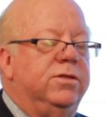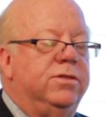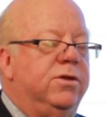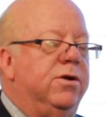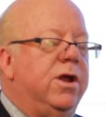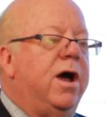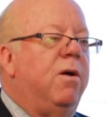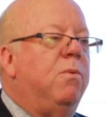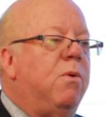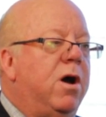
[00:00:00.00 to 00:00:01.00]
they're
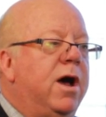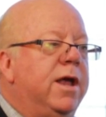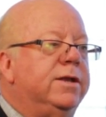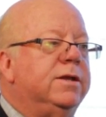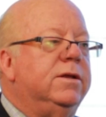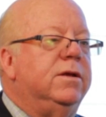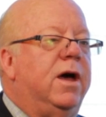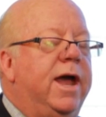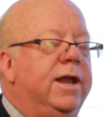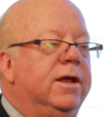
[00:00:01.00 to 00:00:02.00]
not want
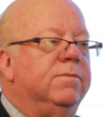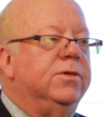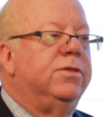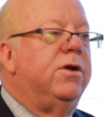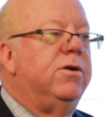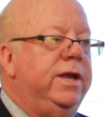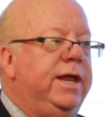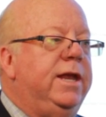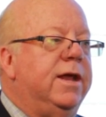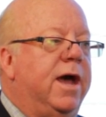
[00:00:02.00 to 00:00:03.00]
items, they're
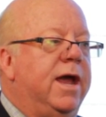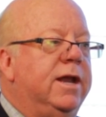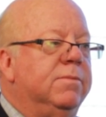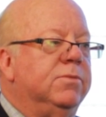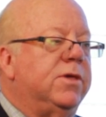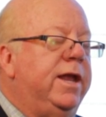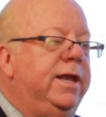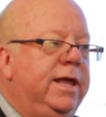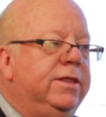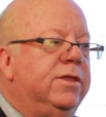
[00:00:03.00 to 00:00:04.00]
need items. I
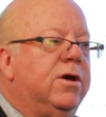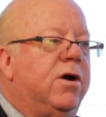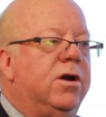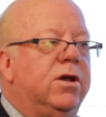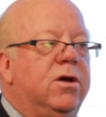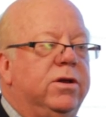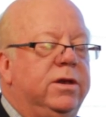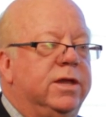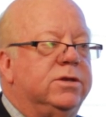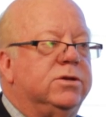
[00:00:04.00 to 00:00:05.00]
need the car to
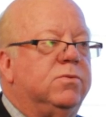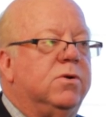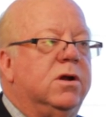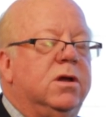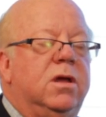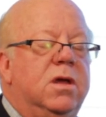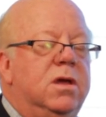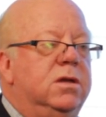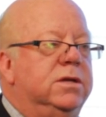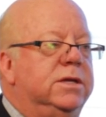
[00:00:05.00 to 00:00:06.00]
get to work,
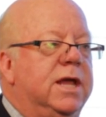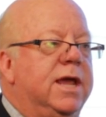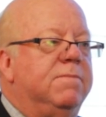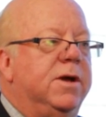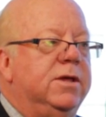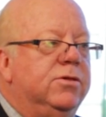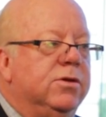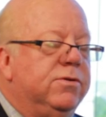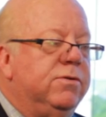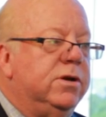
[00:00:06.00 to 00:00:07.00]
to take my
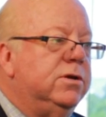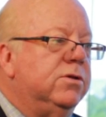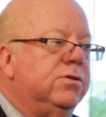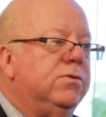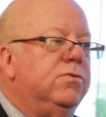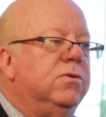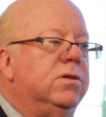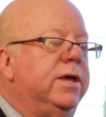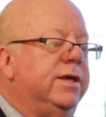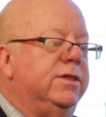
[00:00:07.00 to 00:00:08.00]
children to
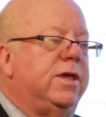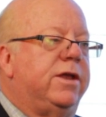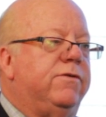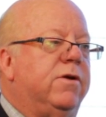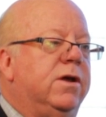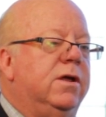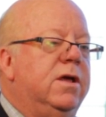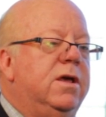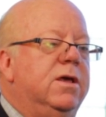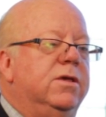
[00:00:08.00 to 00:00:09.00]
school, etc.
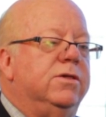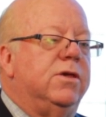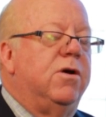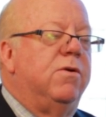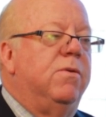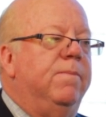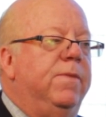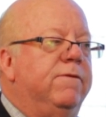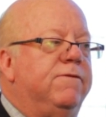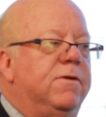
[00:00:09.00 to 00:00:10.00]
So
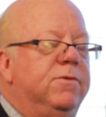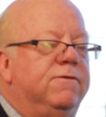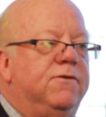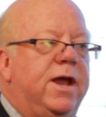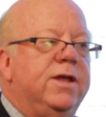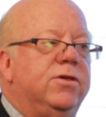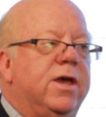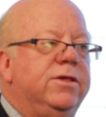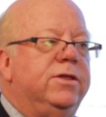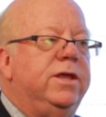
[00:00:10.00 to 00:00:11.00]
from the
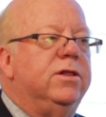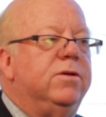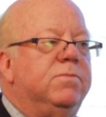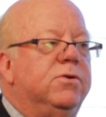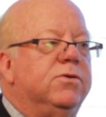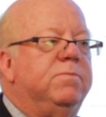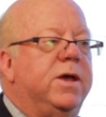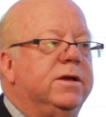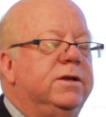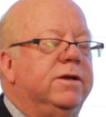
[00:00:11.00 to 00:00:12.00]
franchise dealer
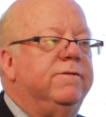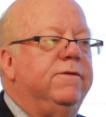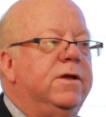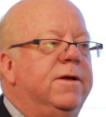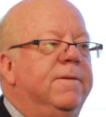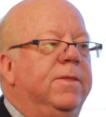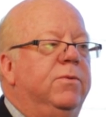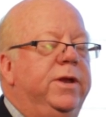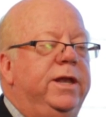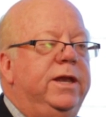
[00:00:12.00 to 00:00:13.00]
perspective,
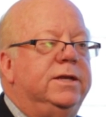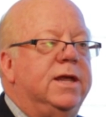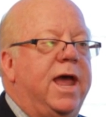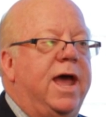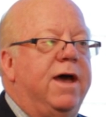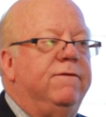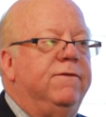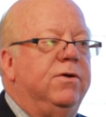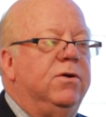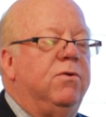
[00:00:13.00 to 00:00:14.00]
we need to have
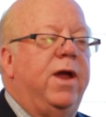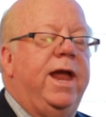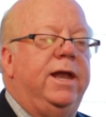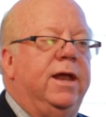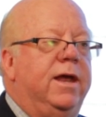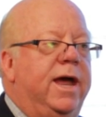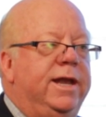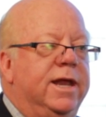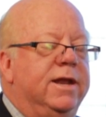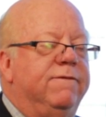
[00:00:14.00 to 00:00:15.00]
great
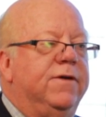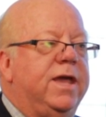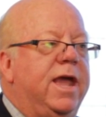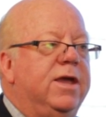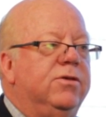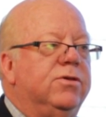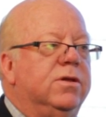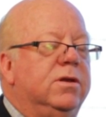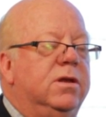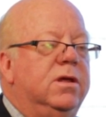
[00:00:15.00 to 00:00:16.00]
identification,